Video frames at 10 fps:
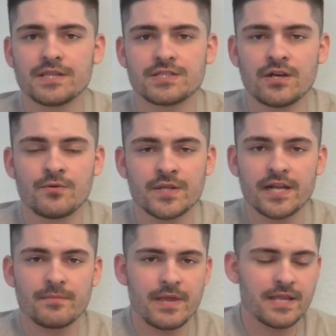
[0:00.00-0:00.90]
So you got
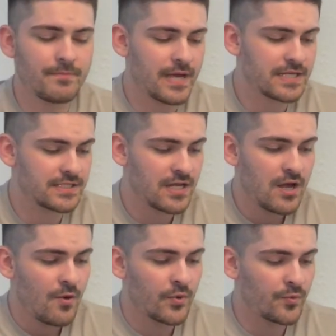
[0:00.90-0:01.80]
to make it best
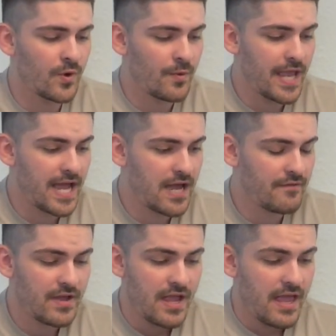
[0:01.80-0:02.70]
with what we
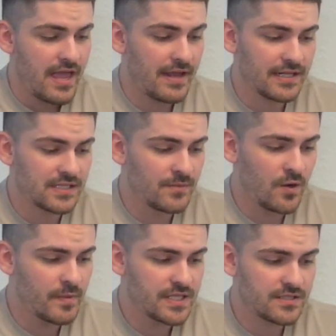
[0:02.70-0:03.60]
have. And at the
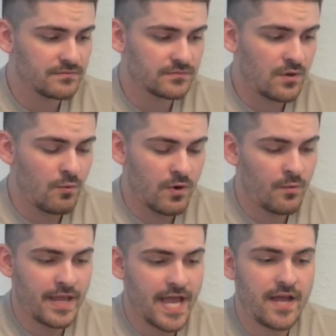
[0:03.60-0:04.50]
moment, what
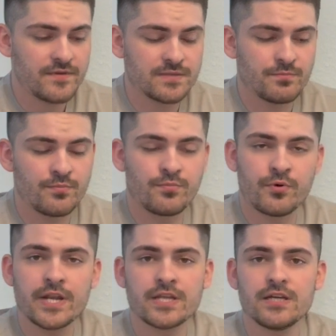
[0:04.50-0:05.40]
we have is
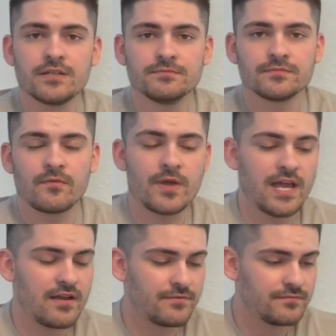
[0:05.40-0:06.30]
pretty good. We
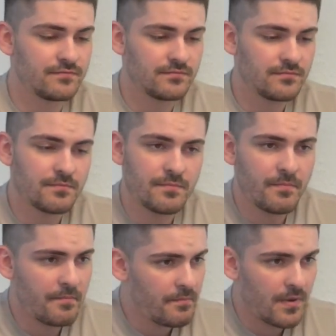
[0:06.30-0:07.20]
have
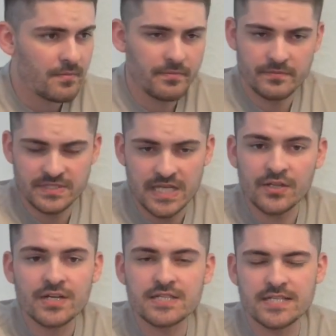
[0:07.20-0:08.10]

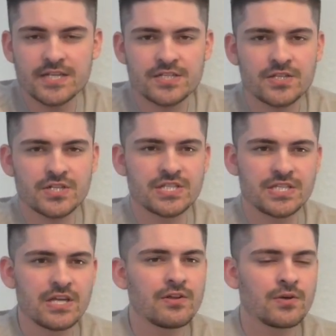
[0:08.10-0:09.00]
seller concessions are
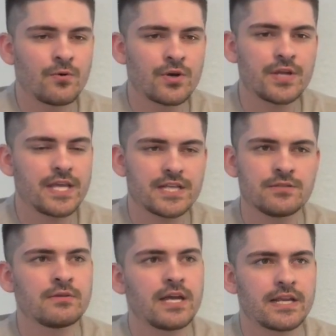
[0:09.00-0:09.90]
still in order. Yes,
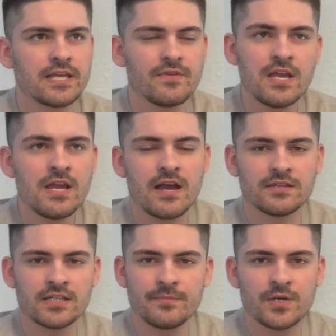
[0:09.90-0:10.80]
you got to give a
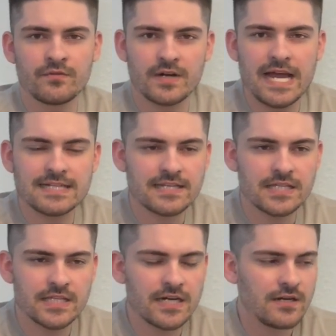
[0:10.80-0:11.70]
little bit over
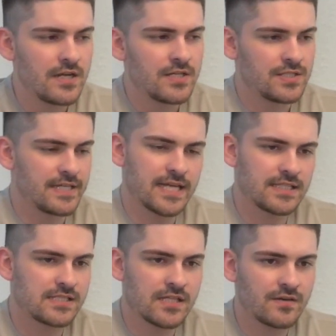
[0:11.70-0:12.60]
asking there to get the
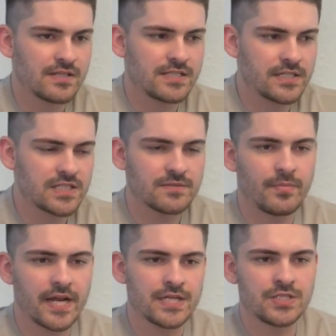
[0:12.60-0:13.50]
seller concessions,
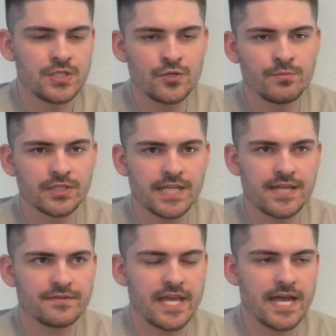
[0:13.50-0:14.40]
but I do
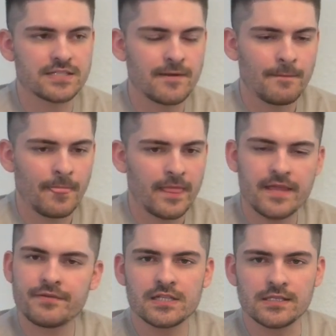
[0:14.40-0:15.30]
believe that
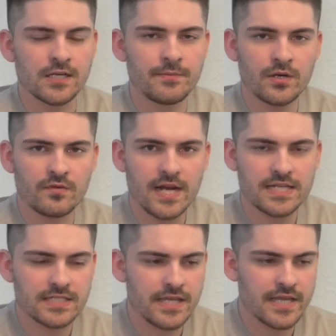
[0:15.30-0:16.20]
even a little bit over
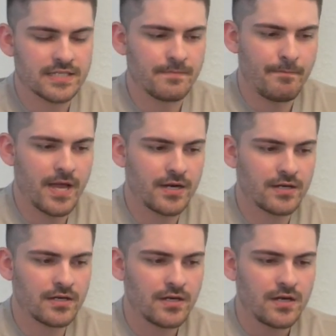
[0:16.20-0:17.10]
asking is
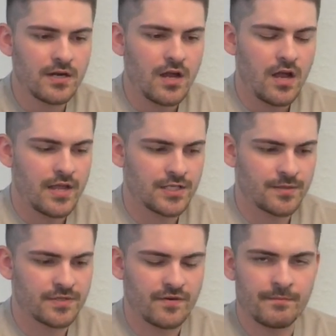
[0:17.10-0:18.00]
better in
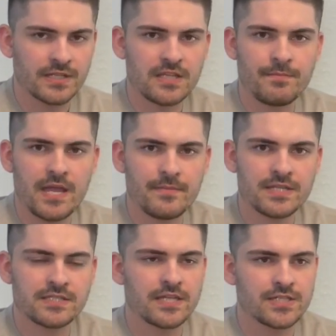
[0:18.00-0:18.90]
terms of your monthly
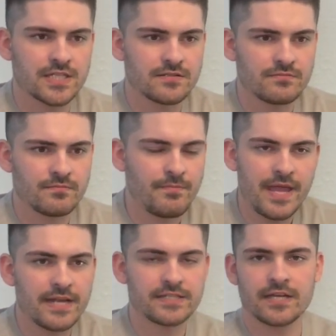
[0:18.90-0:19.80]
payments than just
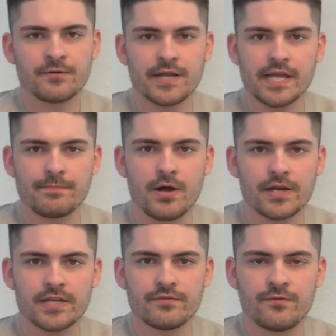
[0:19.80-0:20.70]
paying 10 grand out of
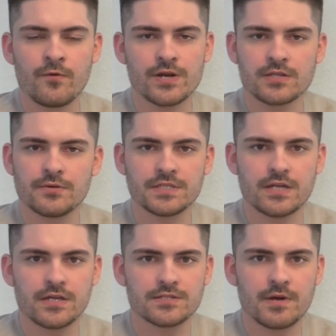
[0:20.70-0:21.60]
pocket for your closing
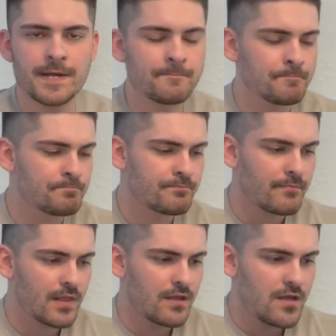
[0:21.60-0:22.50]
costs, right?
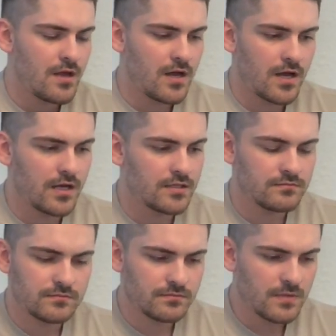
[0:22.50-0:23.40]

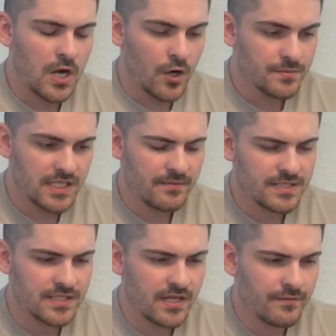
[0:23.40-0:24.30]
Homes that have been
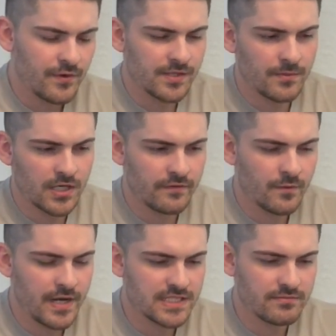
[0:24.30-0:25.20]
sitting on the market for
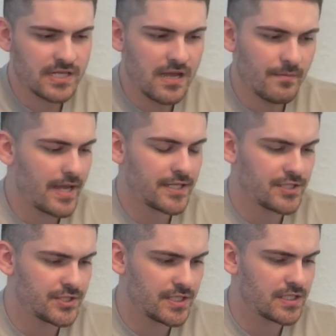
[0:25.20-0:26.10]
quite some time. I
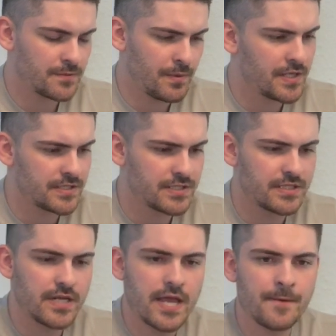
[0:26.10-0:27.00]
actually just experienced this
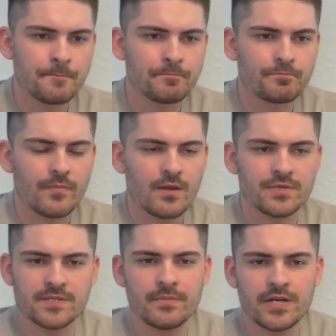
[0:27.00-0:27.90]
today. We
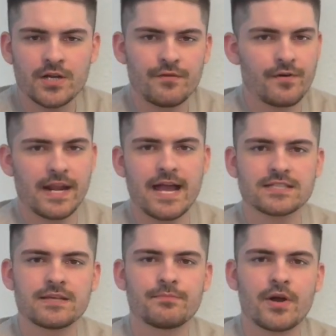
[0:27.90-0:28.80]
submitted an offer at
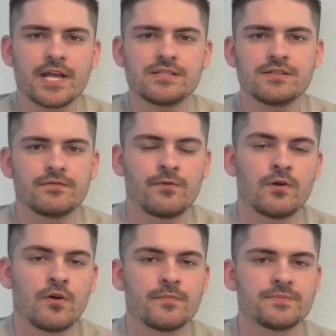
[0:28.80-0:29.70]
asking price for a
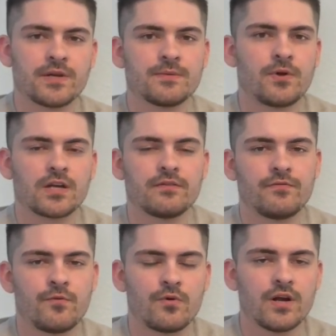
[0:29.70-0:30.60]
home that's been on the market
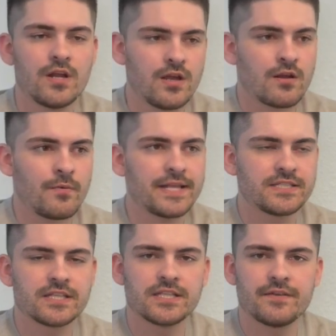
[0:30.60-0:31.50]
for quite
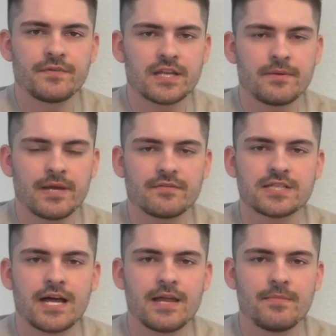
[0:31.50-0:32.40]
significant amount of
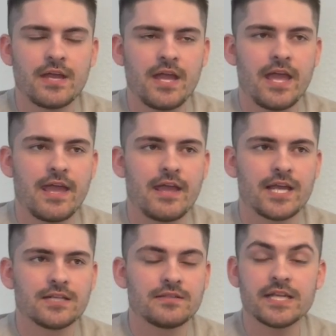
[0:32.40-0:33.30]
time,
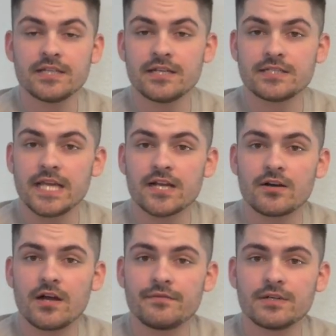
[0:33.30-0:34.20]
and they didn't take our
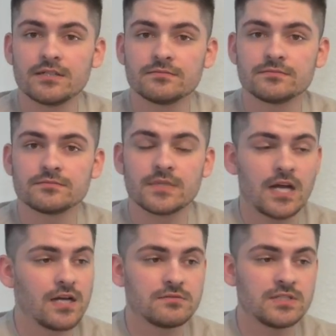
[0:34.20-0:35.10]
offer.
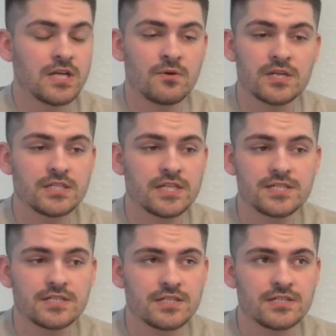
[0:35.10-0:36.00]
No
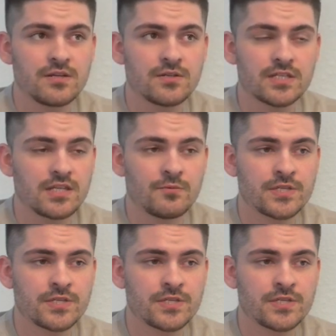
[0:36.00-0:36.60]
contingencies, no nothing.